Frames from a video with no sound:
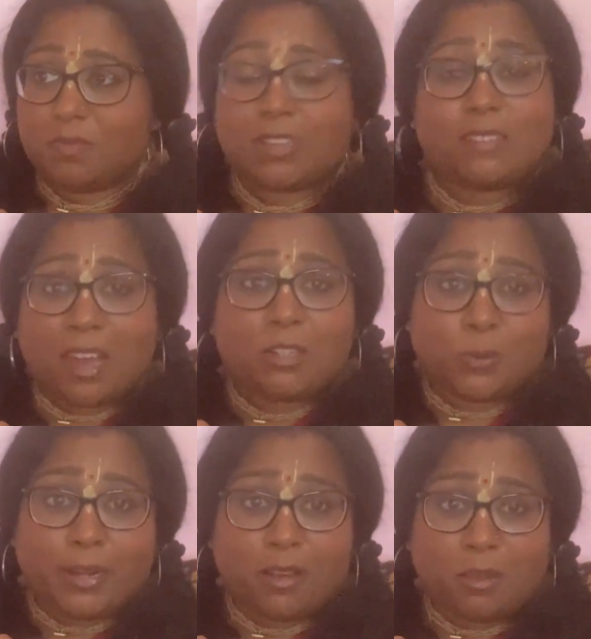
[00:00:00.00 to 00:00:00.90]

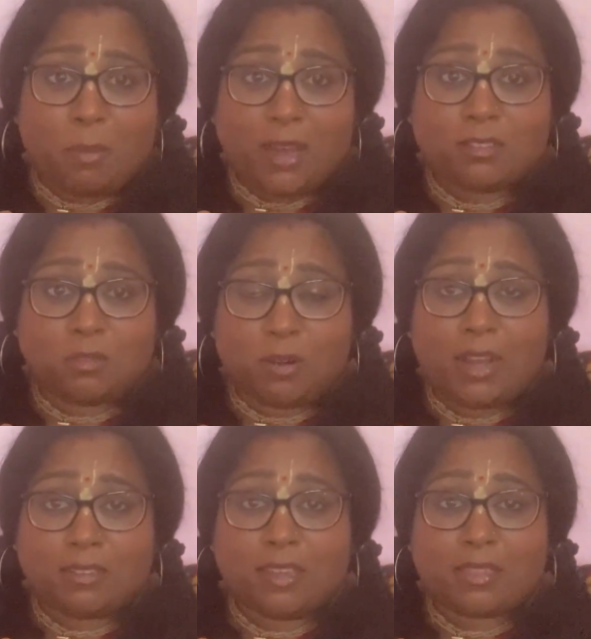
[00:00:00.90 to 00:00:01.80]
exaggerating on the bats and
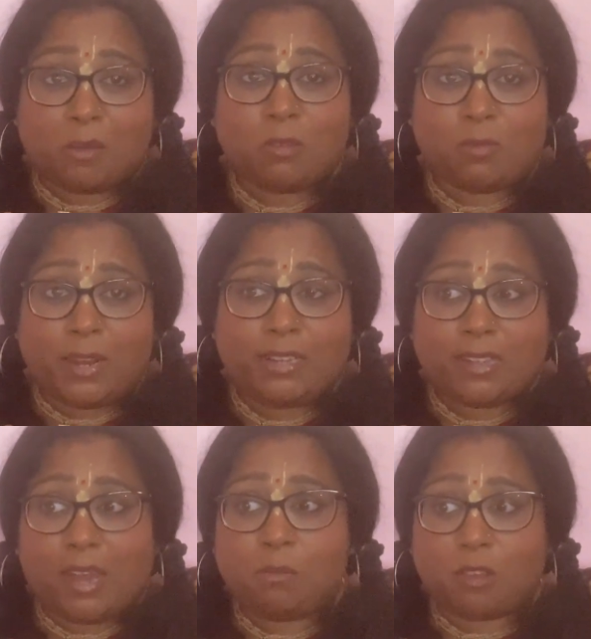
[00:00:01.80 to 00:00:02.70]
rats. Like there was many
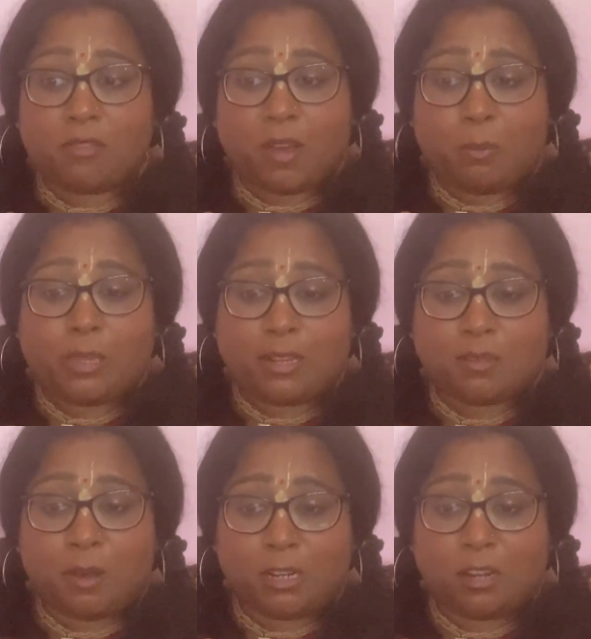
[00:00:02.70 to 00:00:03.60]
times I've come in that Samadhi